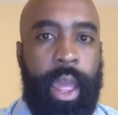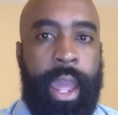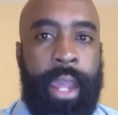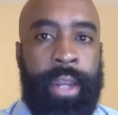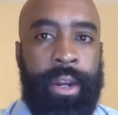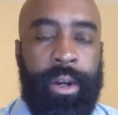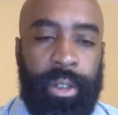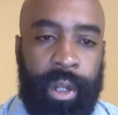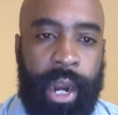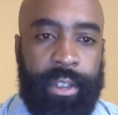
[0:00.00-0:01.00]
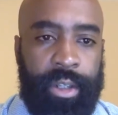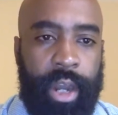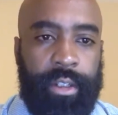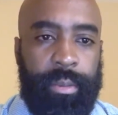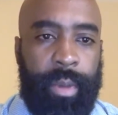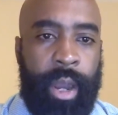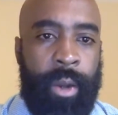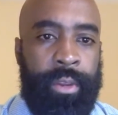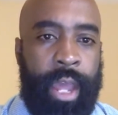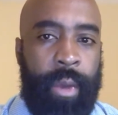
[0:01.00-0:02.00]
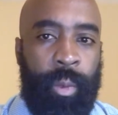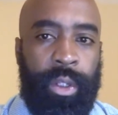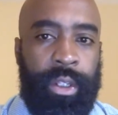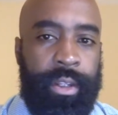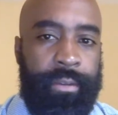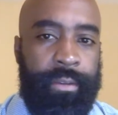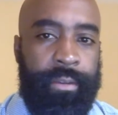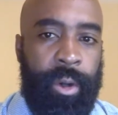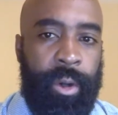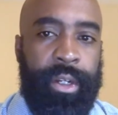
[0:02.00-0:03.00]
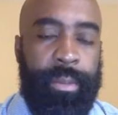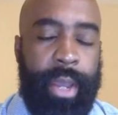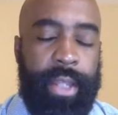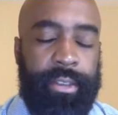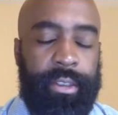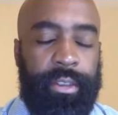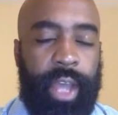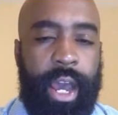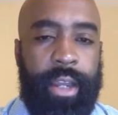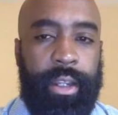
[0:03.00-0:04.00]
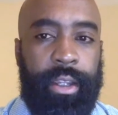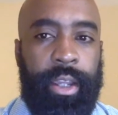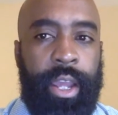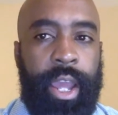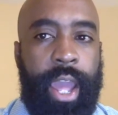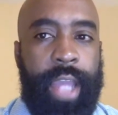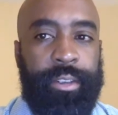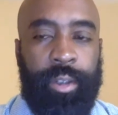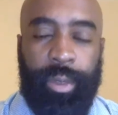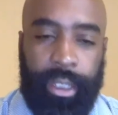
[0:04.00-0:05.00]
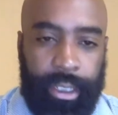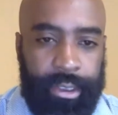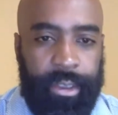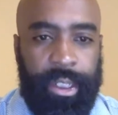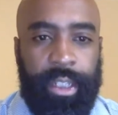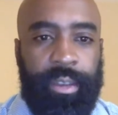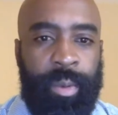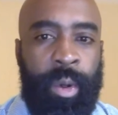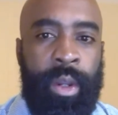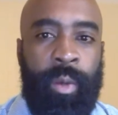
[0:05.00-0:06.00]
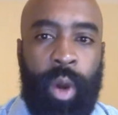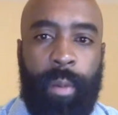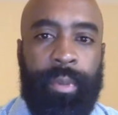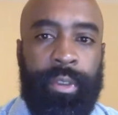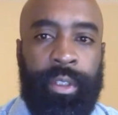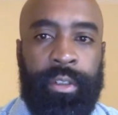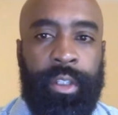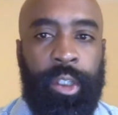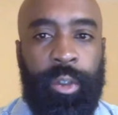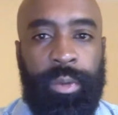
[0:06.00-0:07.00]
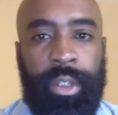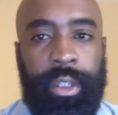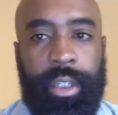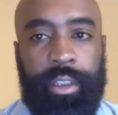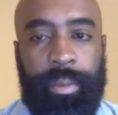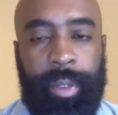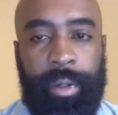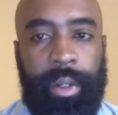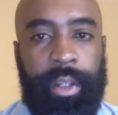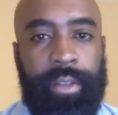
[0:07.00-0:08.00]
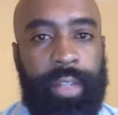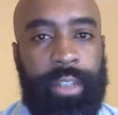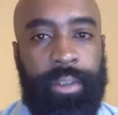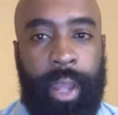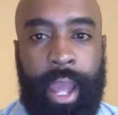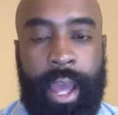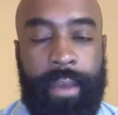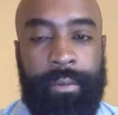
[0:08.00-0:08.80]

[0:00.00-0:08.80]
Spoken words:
And earlier I talked about that we live in an on-demand society. And so each touch point represents a unique experience that you have.